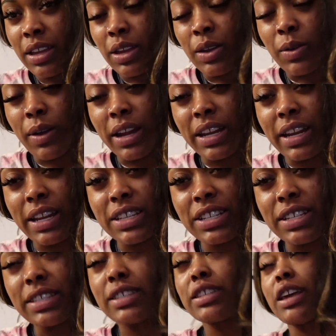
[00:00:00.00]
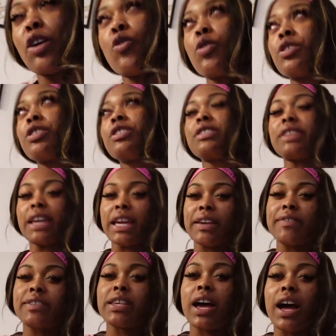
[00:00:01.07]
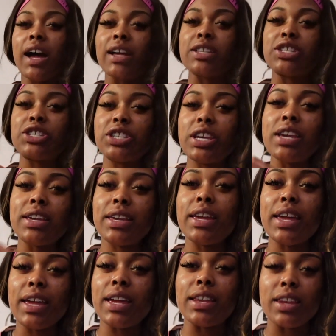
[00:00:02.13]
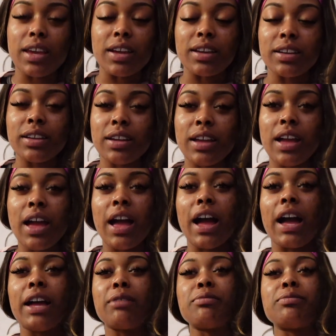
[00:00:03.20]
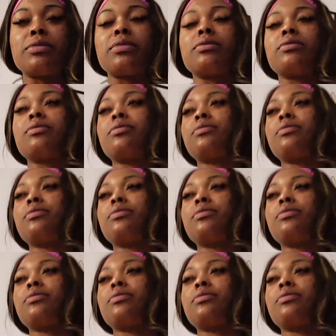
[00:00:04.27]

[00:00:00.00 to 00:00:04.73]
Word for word: Why did I just order Dave's hot chicken. I am